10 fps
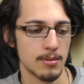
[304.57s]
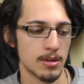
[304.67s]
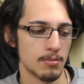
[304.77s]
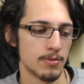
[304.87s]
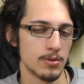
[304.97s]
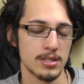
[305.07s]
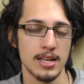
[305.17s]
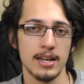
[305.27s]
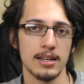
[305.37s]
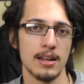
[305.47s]
something before
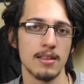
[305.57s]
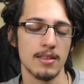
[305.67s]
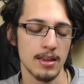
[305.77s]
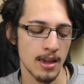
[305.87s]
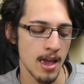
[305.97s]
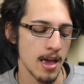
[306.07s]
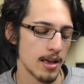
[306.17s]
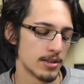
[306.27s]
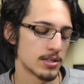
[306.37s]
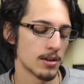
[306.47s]
starting another thing.
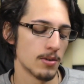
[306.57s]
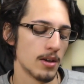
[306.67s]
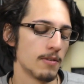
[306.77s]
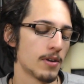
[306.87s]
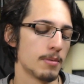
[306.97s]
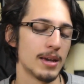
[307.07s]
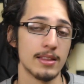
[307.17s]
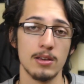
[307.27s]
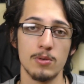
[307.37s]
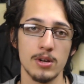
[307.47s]
So if I make
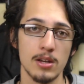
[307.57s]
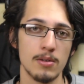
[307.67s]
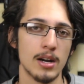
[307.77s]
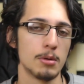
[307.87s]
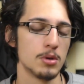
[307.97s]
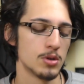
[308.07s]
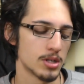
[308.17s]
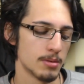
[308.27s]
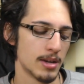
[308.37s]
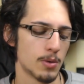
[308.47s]
the audio, I will
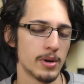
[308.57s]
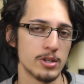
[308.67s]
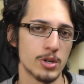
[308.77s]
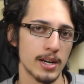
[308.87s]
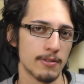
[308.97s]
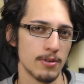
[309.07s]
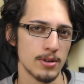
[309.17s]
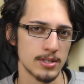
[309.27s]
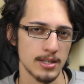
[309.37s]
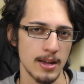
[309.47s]
usually make one track
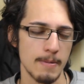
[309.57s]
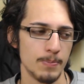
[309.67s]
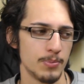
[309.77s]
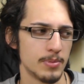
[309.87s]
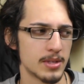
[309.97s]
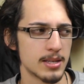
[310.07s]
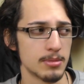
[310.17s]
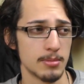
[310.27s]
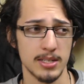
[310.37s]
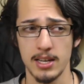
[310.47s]
first.
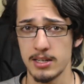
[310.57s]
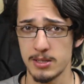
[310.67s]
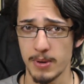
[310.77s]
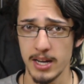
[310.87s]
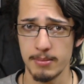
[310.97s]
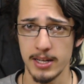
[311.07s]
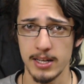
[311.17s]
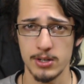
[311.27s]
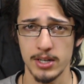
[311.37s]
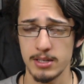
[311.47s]
Sometimes I get inspired by
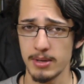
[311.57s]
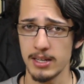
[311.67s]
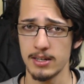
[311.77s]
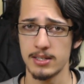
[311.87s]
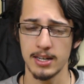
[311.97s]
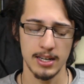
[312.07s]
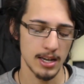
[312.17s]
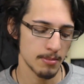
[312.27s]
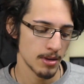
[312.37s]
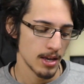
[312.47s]
that track to make an entire
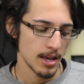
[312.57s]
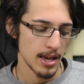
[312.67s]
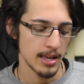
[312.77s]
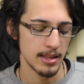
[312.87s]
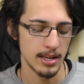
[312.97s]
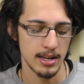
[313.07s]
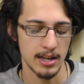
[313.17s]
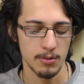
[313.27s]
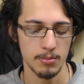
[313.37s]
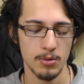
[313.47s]
game, and then
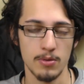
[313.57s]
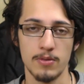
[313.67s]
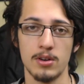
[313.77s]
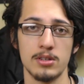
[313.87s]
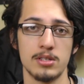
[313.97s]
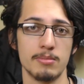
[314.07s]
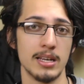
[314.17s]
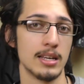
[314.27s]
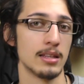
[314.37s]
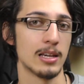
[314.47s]
I will move on to
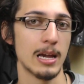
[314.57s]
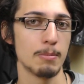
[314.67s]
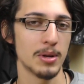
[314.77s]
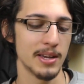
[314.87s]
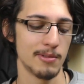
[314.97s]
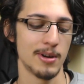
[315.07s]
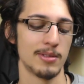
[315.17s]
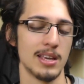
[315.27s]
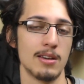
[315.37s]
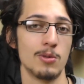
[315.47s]
making the gameplay
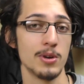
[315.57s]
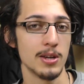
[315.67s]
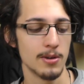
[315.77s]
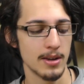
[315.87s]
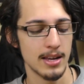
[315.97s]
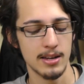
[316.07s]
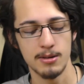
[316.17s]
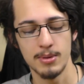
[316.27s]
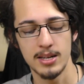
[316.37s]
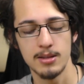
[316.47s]
around that audio
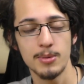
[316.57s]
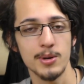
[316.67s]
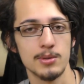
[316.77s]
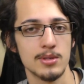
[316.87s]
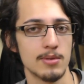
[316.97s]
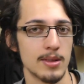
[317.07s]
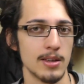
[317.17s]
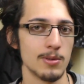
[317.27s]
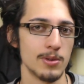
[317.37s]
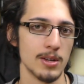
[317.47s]
and making the models around
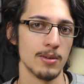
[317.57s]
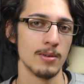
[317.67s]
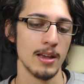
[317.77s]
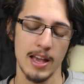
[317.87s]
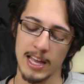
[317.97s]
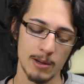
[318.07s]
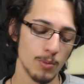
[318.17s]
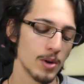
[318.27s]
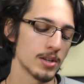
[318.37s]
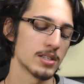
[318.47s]
that audio. And it
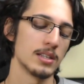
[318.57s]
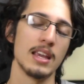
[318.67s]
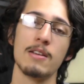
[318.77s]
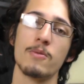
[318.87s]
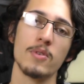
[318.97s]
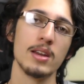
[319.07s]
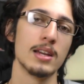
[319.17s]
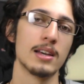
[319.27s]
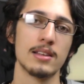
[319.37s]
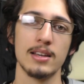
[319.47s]
works in every
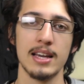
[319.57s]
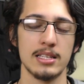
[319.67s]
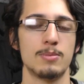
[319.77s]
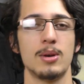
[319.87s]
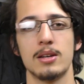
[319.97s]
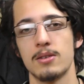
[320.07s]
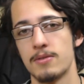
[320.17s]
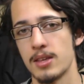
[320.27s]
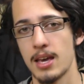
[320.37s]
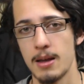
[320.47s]
other aspect
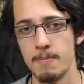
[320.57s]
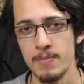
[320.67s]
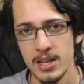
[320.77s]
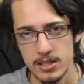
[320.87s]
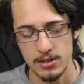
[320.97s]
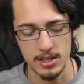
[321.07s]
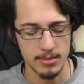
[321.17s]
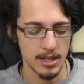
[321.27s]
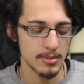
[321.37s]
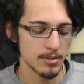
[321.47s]
of the game. So
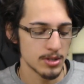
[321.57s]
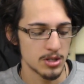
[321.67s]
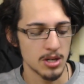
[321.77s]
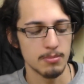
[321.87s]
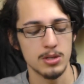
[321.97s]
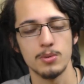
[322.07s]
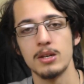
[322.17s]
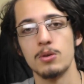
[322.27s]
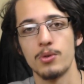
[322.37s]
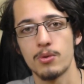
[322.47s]
sometimes I'll just jump
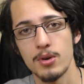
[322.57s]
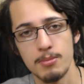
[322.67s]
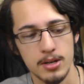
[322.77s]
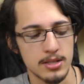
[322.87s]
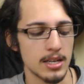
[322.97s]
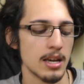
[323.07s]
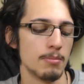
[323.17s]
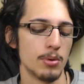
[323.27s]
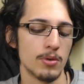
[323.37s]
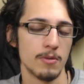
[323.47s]
between all three because I
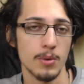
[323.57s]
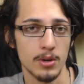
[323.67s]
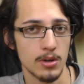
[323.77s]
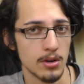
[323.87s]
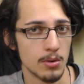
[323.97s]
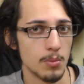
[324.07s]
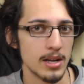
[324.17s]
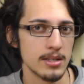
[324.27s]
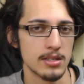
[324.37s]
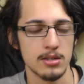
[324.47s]
get bored of working on
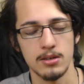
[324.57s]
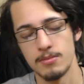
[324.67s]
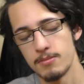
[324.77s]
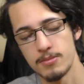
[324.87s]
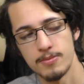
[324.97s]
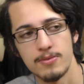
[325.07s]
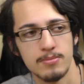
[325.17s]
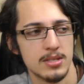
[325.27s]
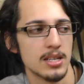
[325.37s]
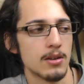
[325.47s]
one. So
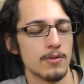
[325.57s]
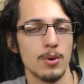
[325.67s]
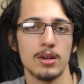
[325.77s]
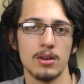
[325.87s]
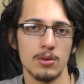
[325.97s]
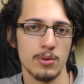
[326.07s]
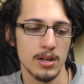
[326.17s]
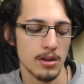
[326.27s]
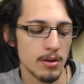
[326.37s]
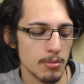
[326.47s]
I'm sick of working on
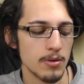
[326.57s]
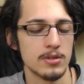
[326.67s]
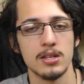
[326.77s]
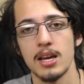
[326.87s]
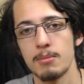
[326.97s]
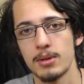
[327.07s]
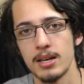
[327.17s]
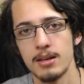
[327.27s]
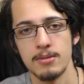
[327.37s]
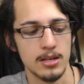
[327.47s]
audio, move to
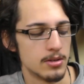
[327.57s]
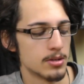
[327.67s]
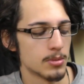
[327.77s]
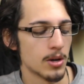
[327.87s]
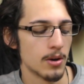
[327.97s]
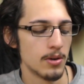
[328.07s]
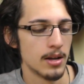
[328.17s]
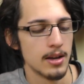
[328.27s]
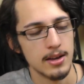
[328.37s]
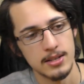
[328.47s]
gameplay, do some code.
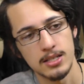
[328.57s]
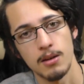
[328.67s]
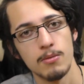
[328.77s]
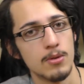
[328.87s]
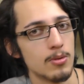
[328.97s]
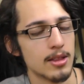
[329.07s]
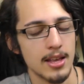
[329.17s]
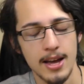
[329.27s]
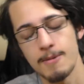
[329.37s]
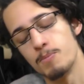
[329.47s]
Sick of doing
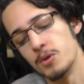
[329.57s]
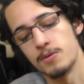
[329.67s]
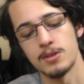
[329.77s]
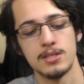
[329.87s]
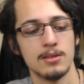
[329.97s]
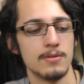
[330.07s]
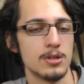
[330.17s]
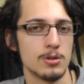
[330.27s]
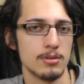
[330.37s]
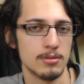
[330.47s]
that, move on to
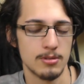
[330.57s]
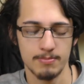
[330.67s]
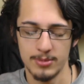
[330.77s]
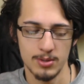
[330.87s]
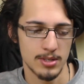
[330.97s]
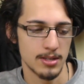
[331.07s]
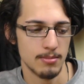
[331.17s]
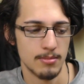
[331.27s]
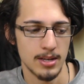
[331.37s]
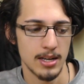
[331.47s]
visuals, do
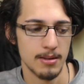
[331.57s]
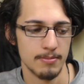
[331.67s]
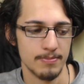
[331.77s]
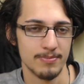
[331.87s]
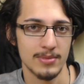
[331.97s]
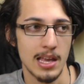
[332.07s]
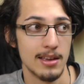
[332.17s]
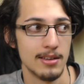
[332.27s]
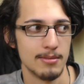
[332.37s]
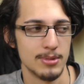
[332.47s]
some
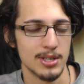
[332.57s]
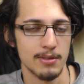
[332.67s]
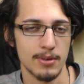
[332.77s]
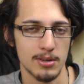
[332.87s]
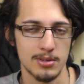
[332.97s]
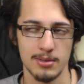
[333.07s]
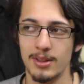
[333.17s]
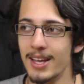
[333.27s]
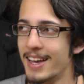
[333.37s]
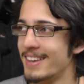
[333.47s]
Magica Voxel
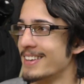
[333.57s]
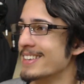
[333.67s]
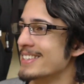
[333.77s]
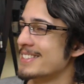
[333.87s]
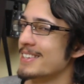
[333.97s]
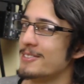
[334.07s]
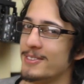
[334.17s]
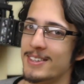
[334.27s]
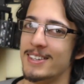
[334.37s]
stuff.